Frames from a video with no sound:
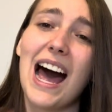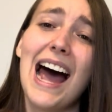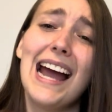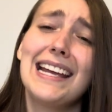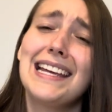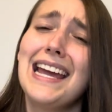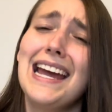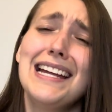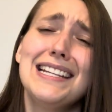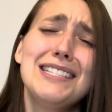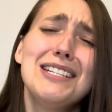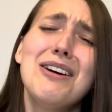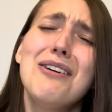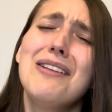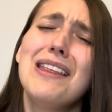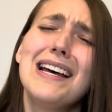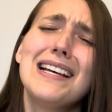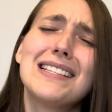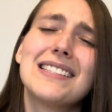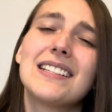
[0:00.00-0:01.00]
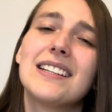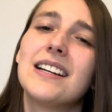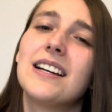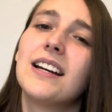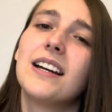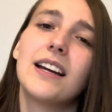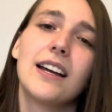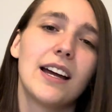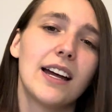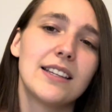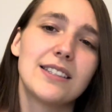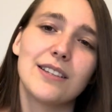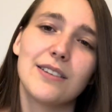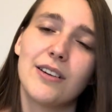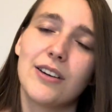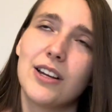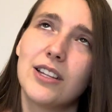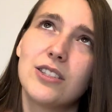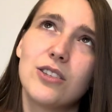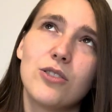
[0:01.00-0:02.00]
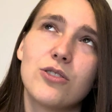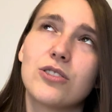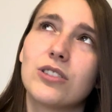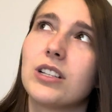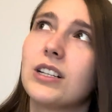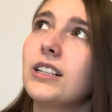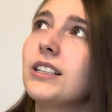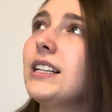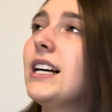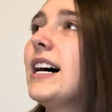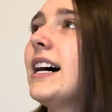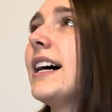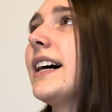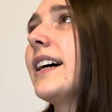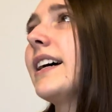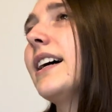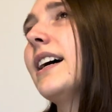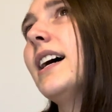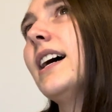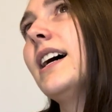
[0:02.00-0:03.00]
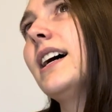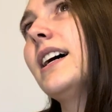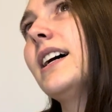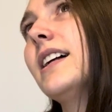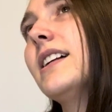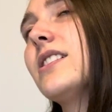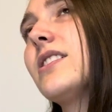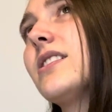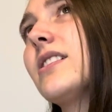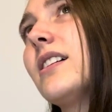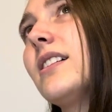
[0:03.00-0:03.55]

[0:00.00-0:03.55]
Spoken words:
can't do this. It's usually a lie. It's a